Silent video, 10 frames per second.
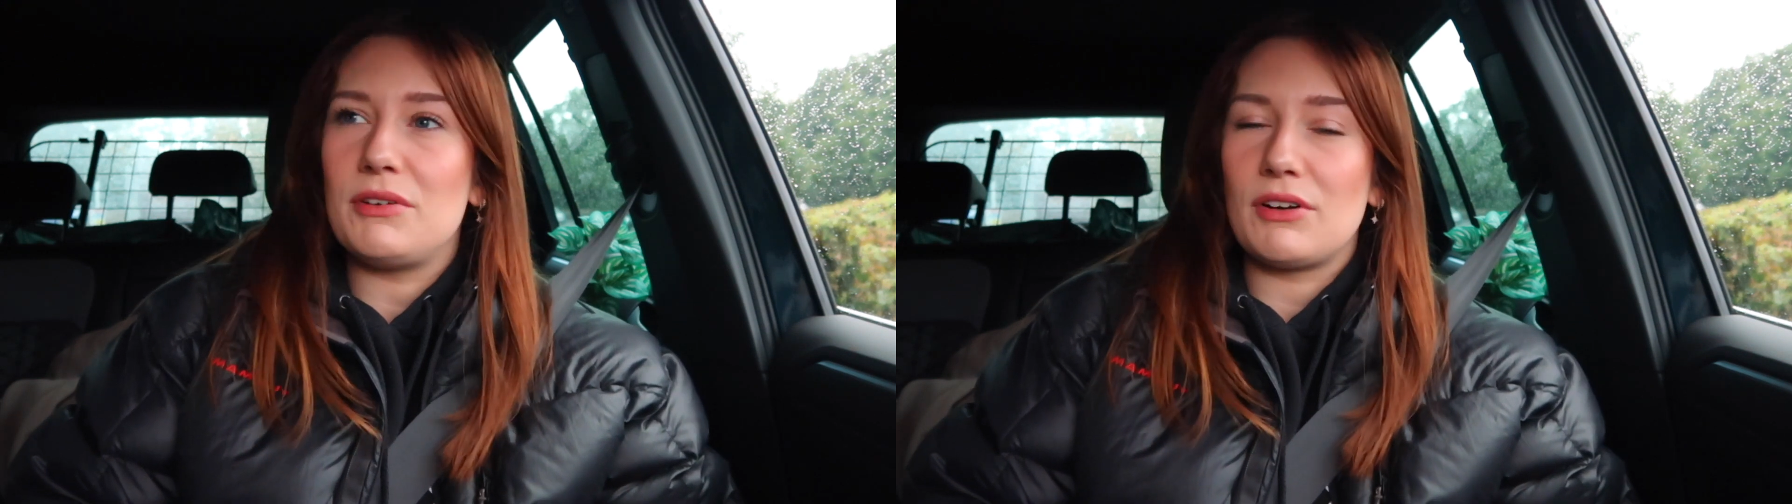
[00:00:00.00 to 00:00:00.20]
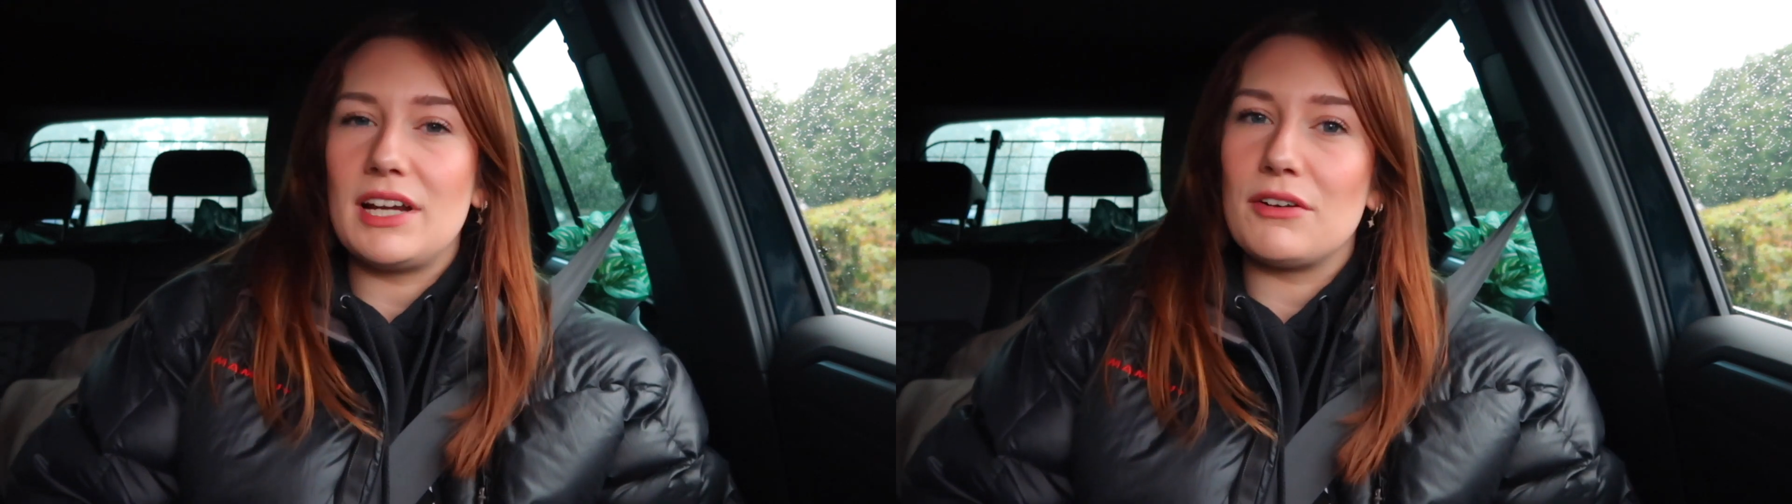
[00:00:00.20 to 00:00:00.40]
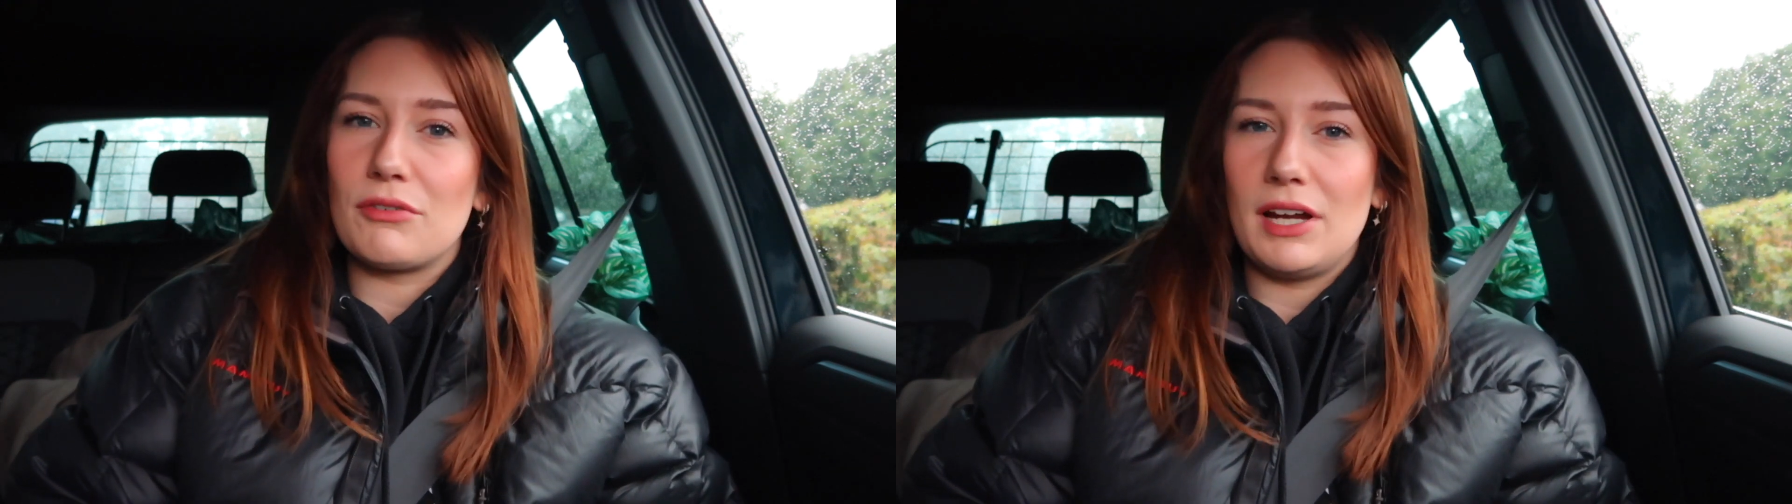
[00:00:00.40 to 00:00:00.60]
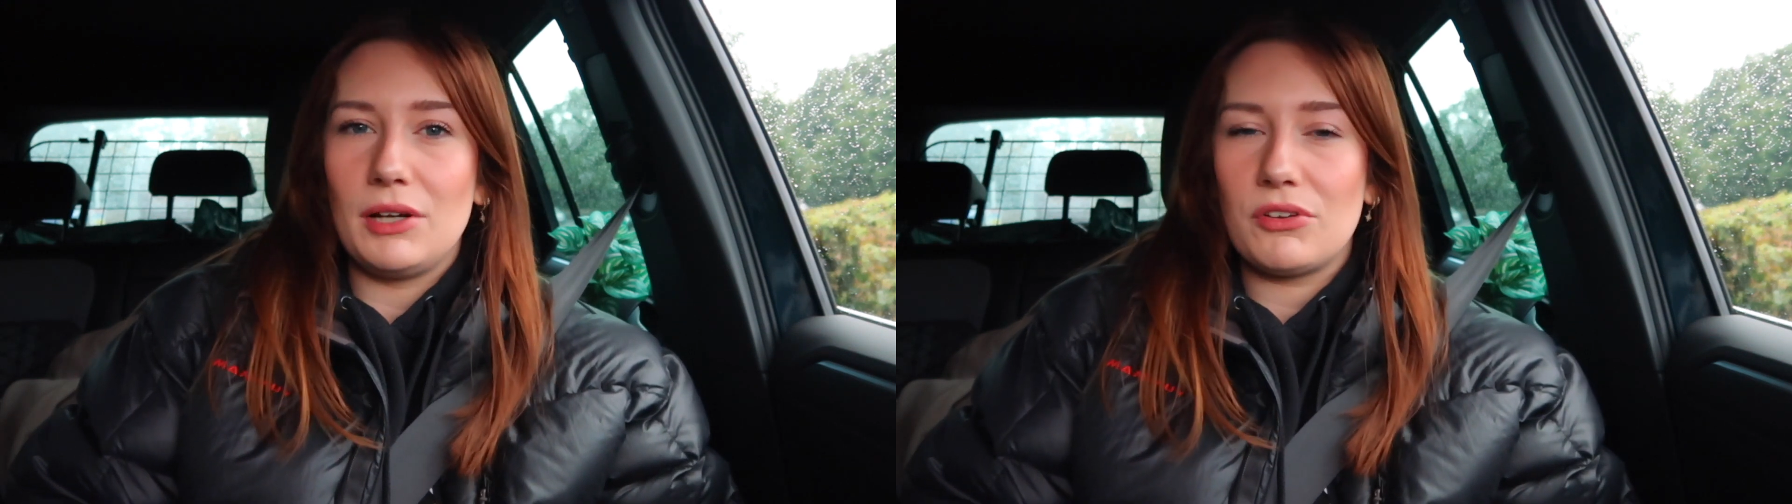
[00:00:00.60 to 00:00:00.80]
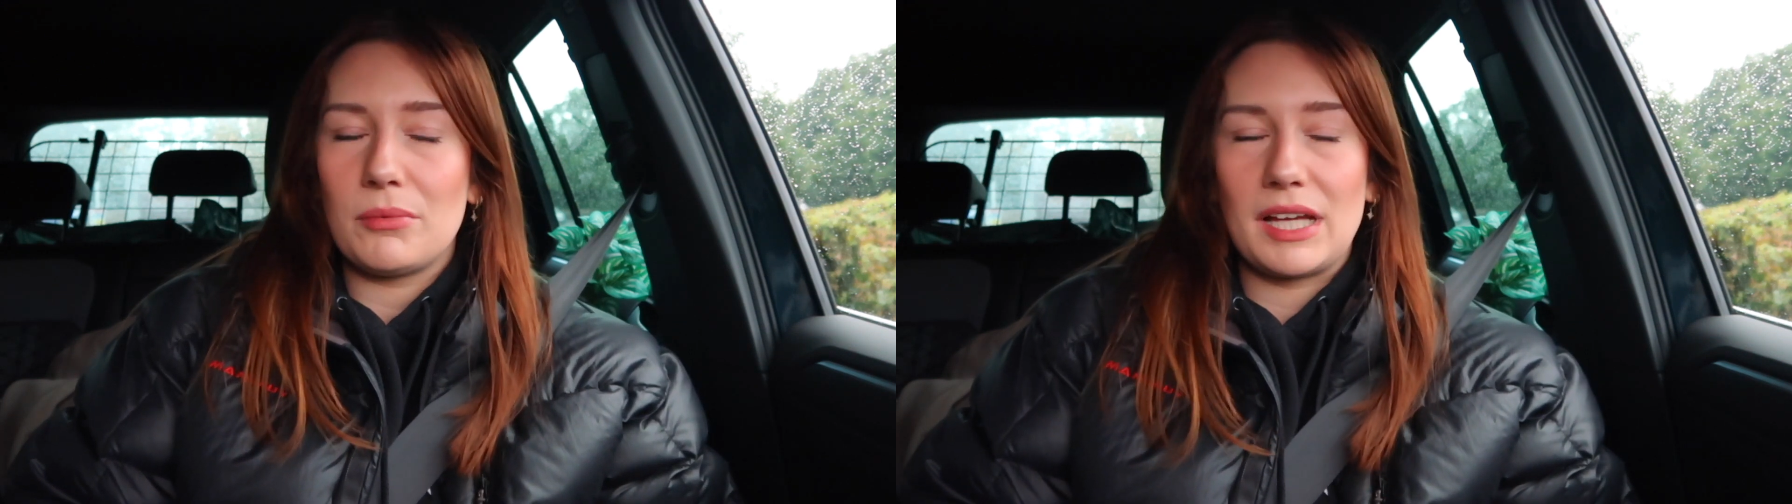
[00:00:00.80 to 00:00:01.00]
afraid of
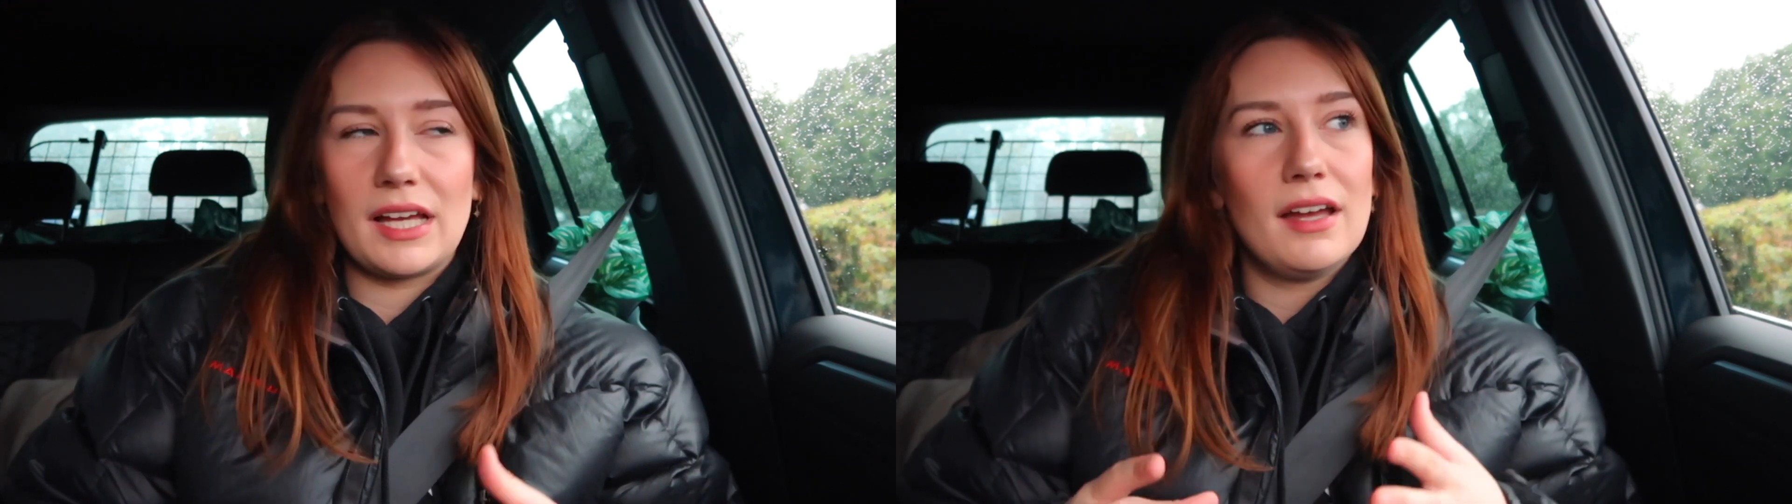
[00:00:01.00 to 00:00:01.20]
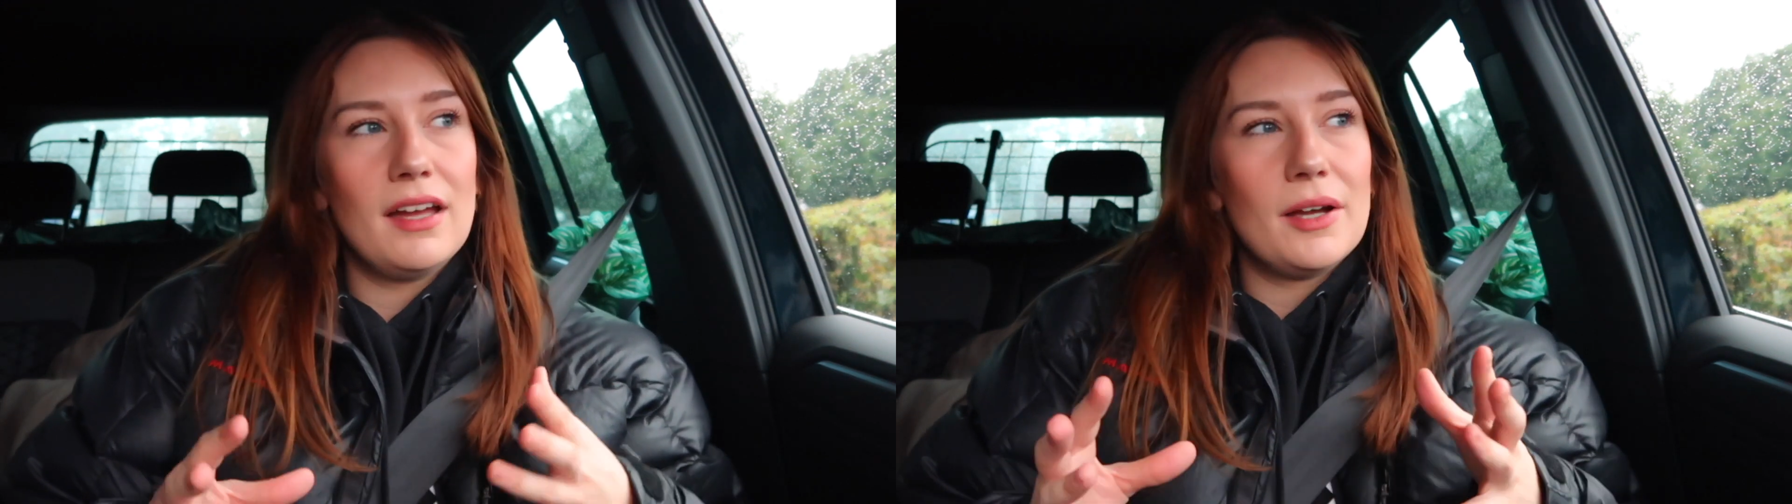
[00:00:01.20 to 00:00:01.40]
rain or something.